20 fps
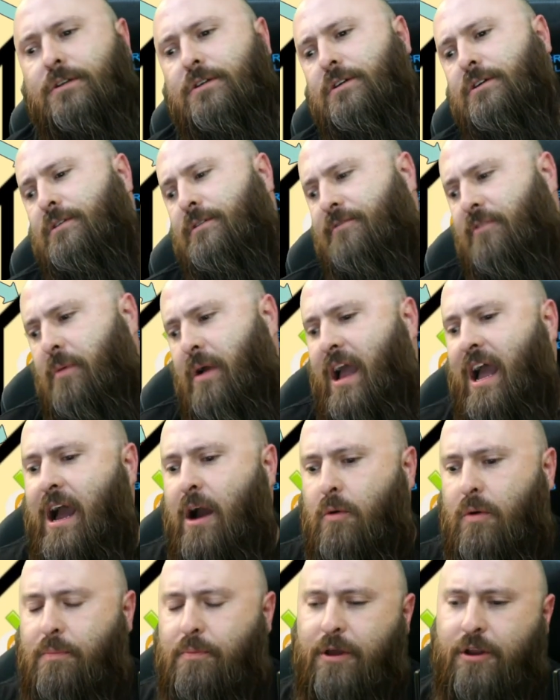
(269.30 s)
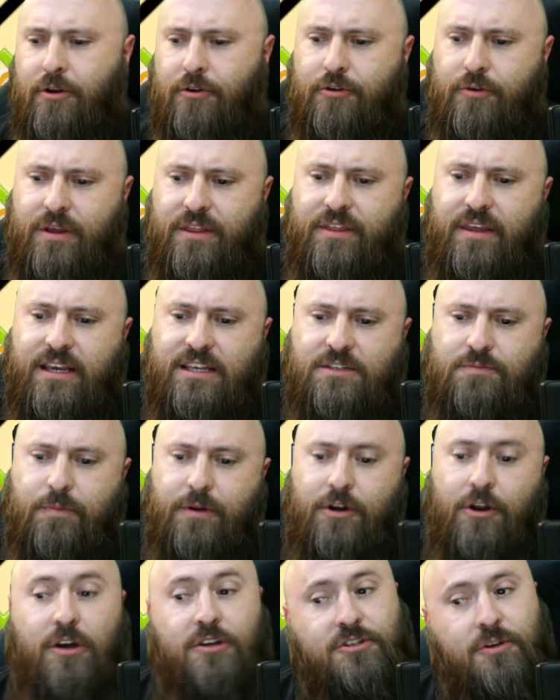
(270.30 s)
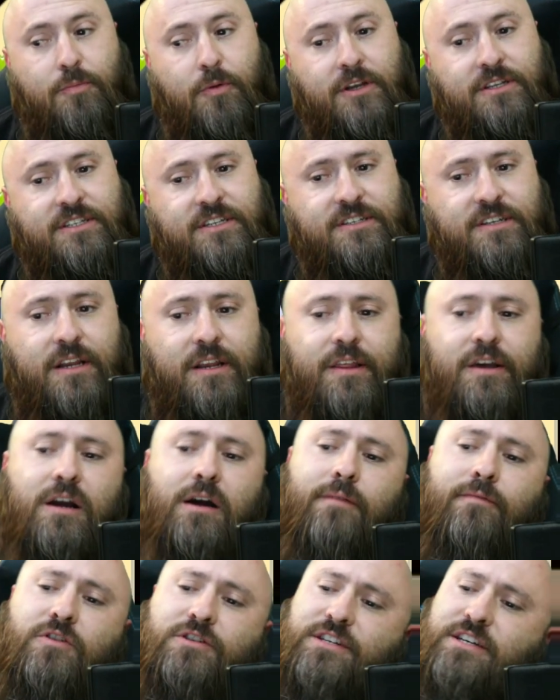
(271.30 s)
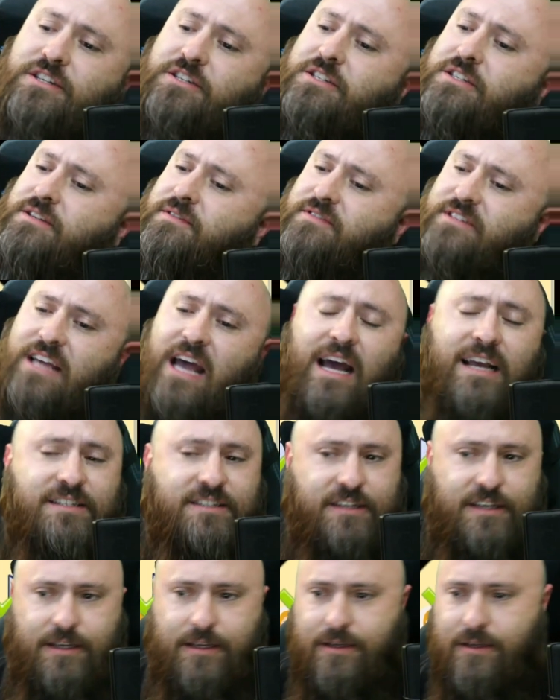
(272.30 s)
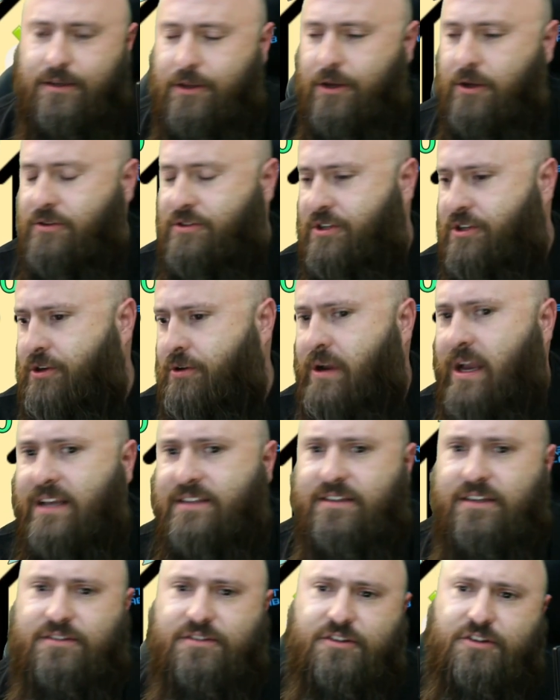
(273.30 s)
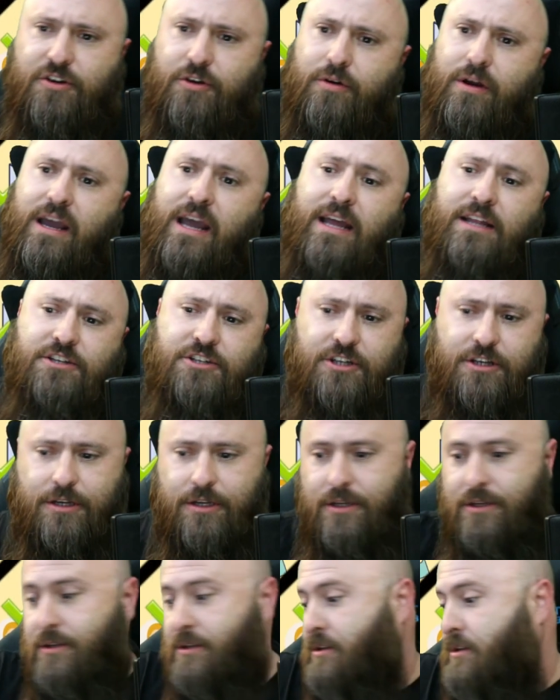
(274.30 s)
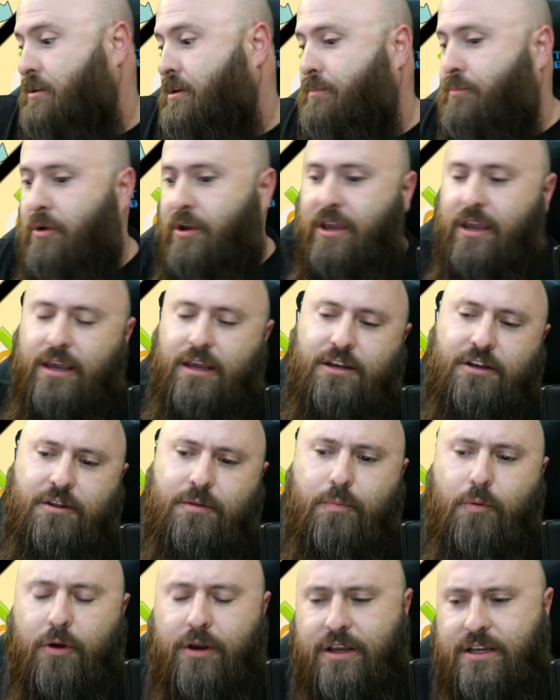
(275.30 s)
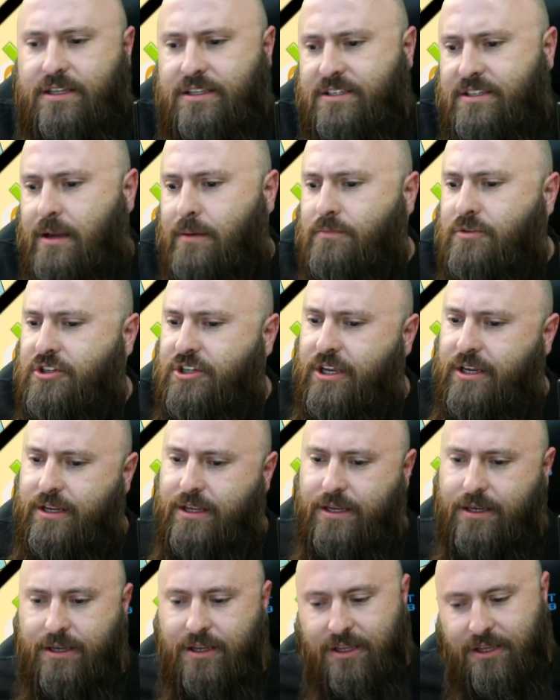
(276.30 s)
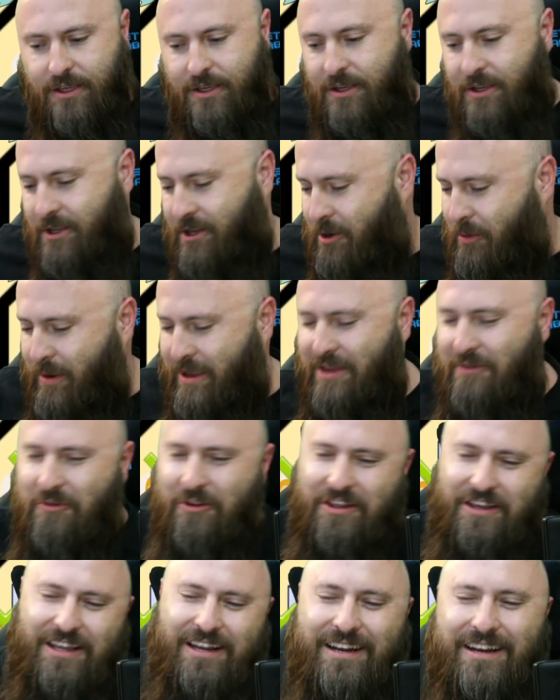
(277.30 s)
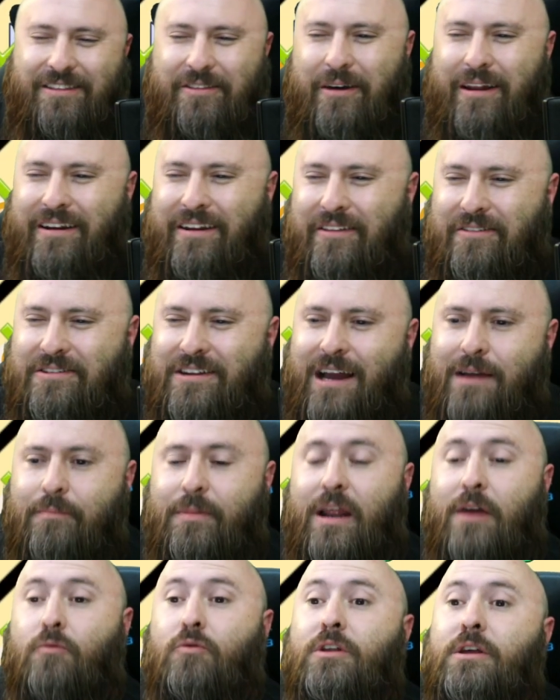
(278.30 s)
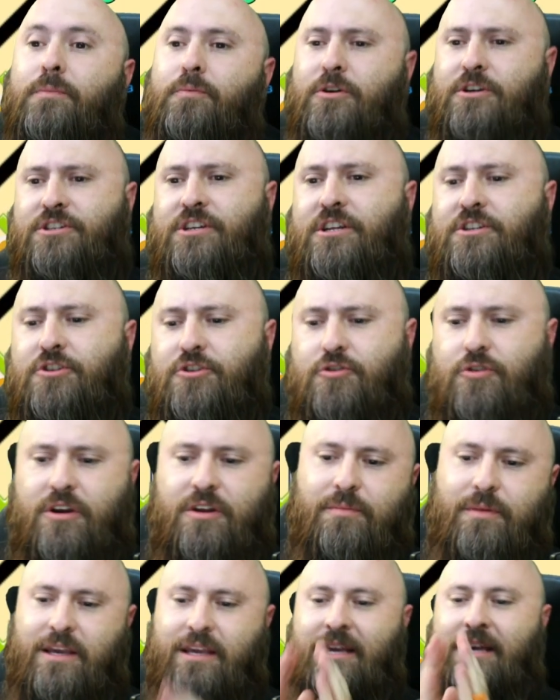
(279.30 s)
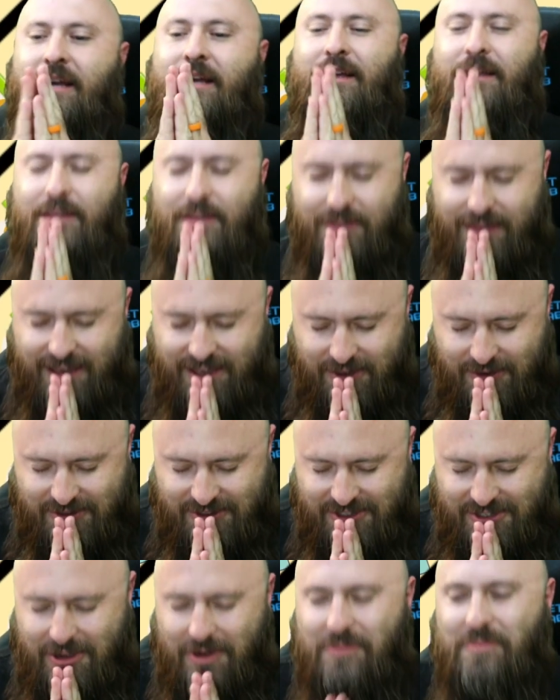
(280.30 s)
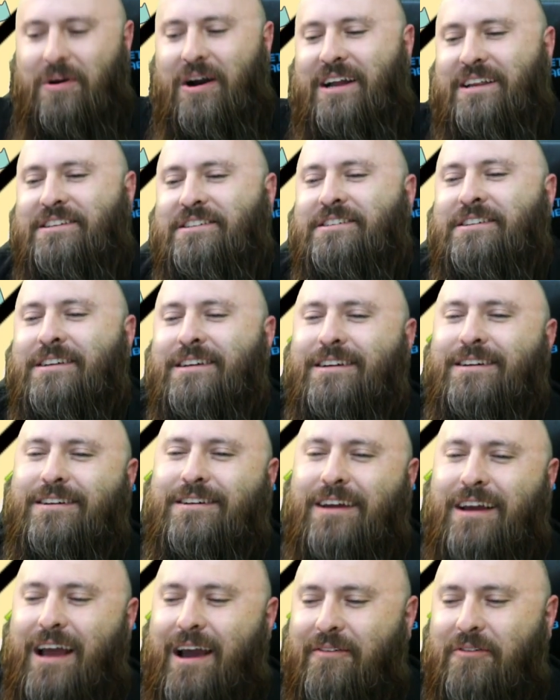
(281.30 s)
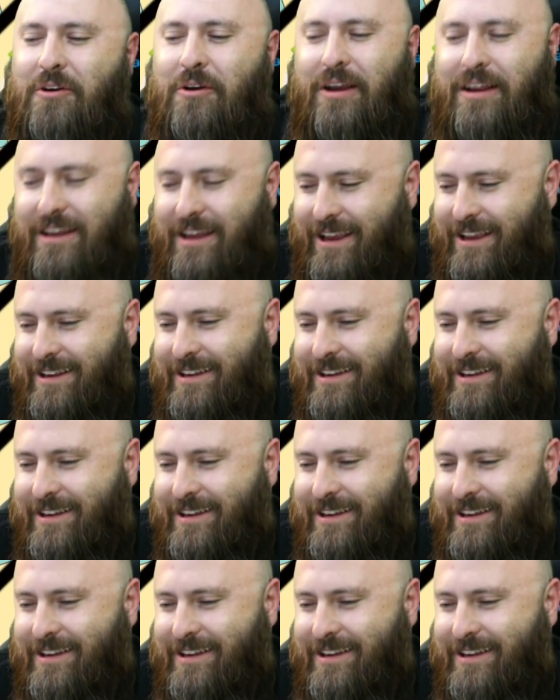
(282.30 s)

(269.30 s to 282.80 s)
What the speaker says: from how we plan on doing things. But it also brings us into the conversations of SASE, secure access, secure edge, and bringing it to the point of consumption. And, we can really get into that another time. But I really appreciate you joining me. Thank you so much. Have a great night.